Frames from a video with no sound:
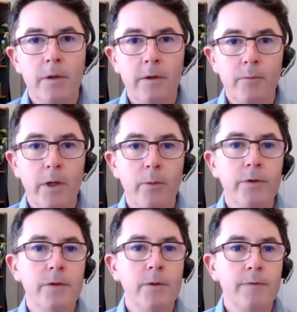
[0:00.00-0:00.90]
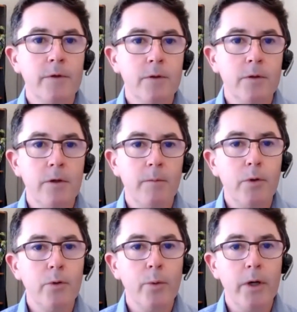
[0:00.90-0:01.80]
where we still have to do a lot
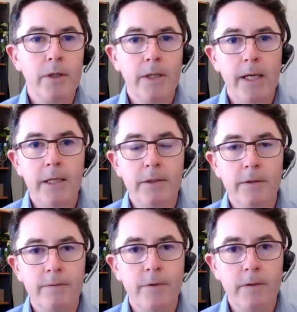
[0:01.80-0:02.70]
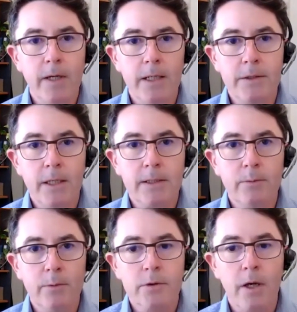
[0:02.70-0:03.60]
more work there to figure out
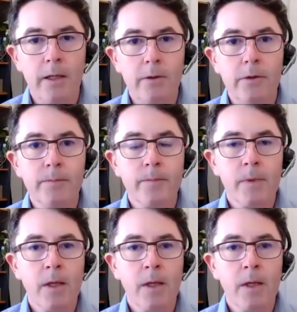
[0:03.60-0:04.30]
exactly what's going on.